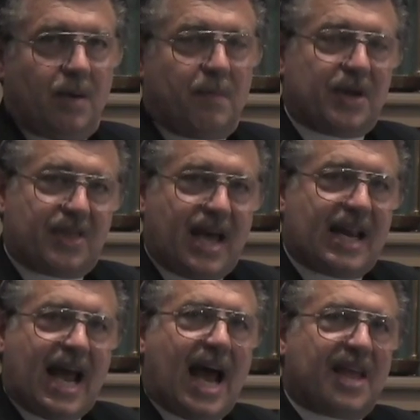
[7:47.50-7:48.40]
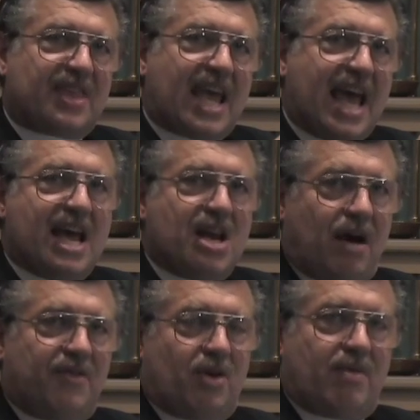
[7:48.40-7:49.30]
But then at the end
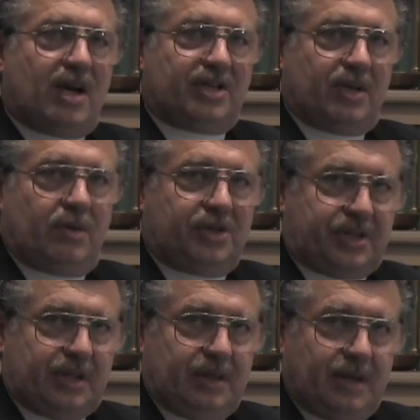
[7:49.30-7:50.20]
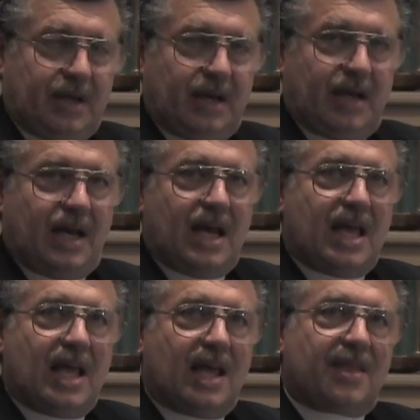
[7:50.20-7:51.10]
of the resolution,
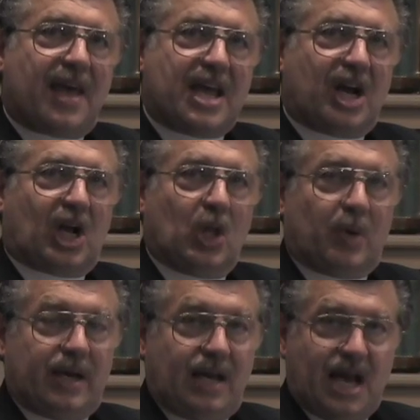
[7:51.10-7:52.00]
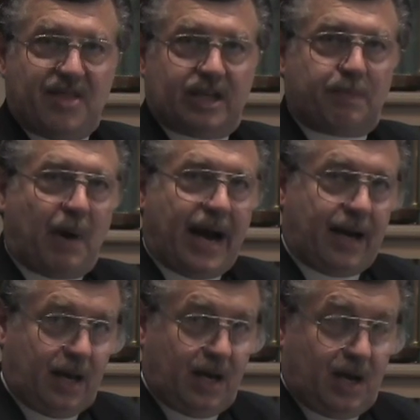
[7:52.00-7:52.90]
they included, and this
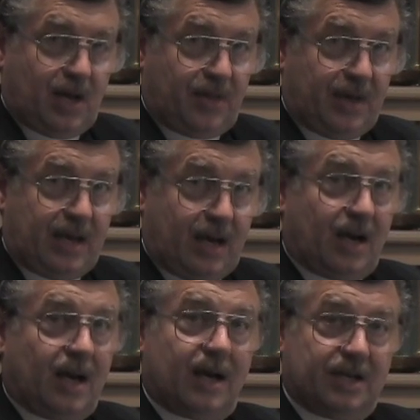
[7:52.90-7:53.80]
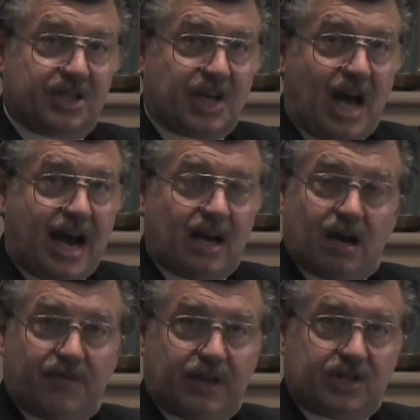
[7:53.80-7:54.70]
by the design
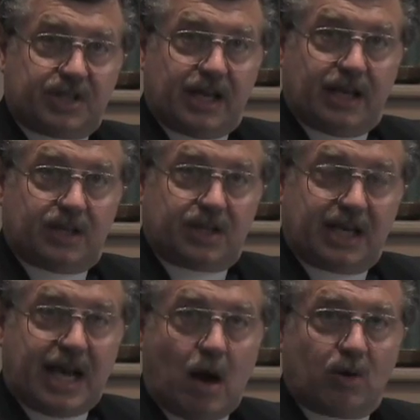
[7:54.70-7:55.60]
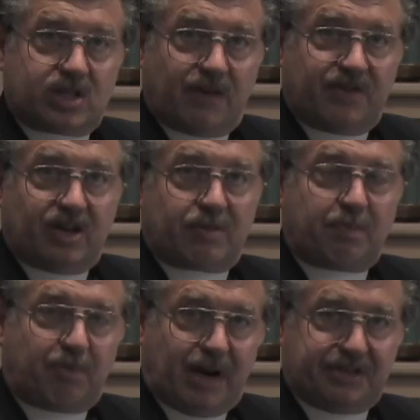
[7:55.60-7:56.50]
of the Synod's Council of
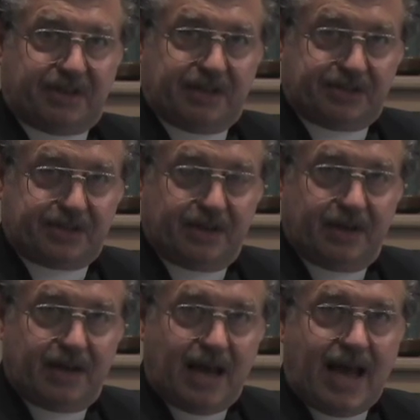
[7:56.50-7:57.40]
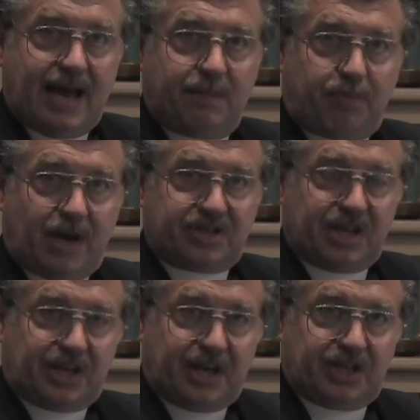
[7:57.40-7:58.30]
District Presidents and
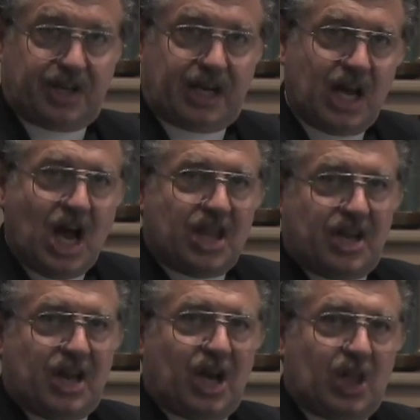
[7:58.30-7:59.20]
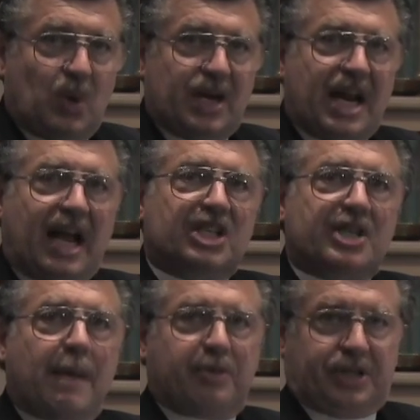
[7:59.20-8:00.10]
President Kieschnick, they included an
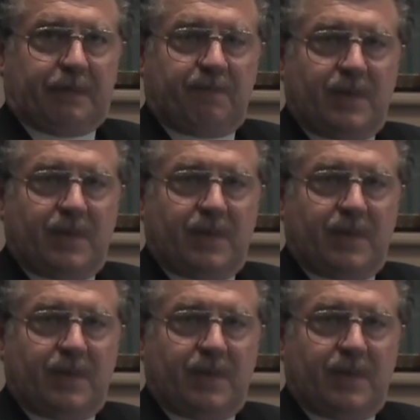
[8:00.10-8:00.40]
exception,